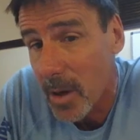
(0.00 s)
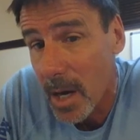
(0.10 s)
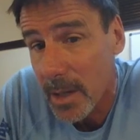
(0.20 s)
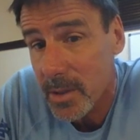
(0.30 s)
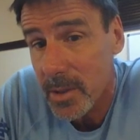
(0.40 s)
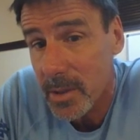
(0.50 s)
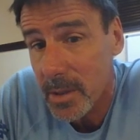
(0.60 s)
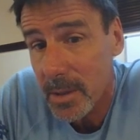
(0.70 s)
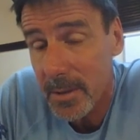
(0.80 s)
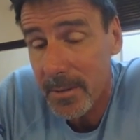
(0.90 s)

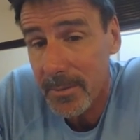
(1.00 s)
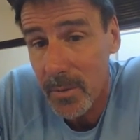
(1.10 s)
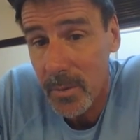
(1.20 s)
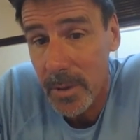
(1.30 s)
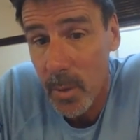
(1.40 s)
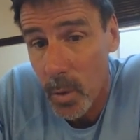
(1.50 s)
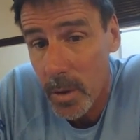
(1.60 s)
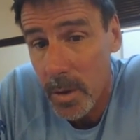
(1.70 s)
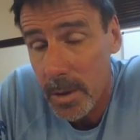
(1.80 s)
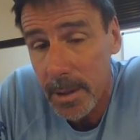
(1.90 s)
cost for an
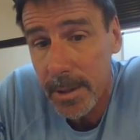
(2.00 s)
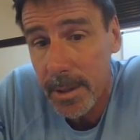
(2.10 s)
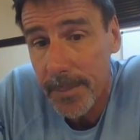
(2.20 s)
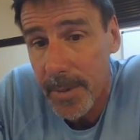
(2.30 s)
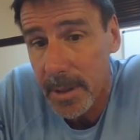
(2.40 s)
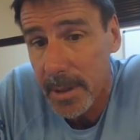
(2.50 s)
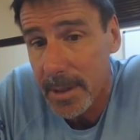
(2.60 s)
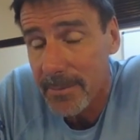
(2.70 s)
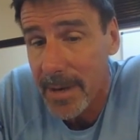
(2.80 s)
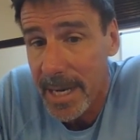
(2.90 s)
order,
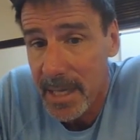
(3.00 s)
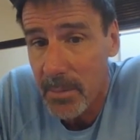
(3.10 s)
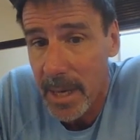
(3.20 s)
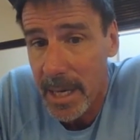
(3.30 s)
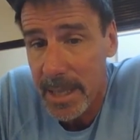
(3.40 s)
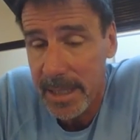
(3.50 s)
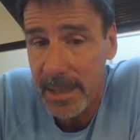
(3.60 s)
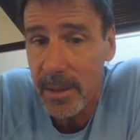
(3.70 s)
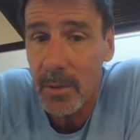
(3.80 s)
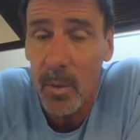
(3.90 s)
divided by
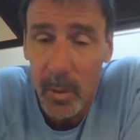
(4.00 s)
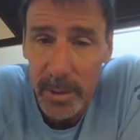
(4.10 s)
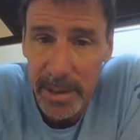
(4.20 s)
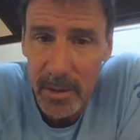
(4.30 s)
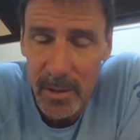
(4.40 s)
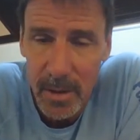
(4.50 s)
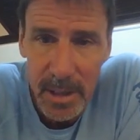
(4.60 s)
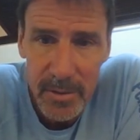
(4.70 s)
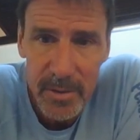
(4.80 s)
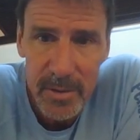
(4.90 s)
the holding
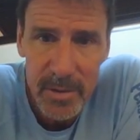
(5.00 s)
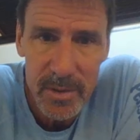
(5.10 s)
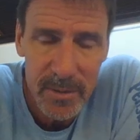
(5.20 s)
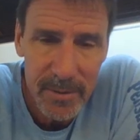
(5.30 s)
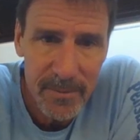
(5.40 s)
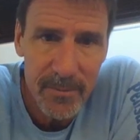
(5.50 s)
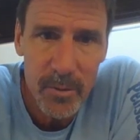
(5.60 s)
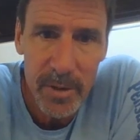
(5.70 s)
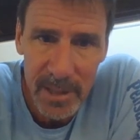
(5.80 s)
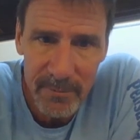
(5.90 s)
costs
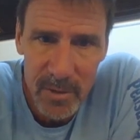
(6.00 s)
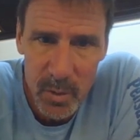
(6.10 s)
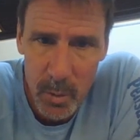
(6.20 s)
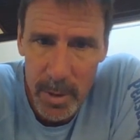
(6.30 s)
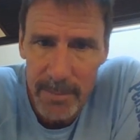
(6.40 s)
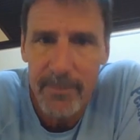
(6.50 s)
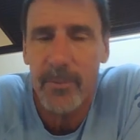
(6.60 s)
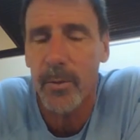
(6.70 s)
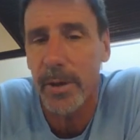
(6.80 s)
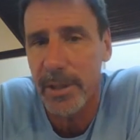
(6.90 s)
for the inventory
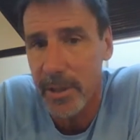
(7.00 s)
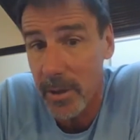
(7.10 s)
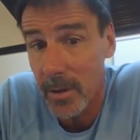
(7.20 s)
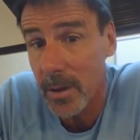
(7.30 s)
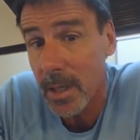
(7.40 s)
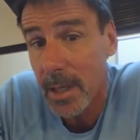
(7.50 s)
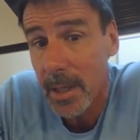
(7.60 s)
for a year.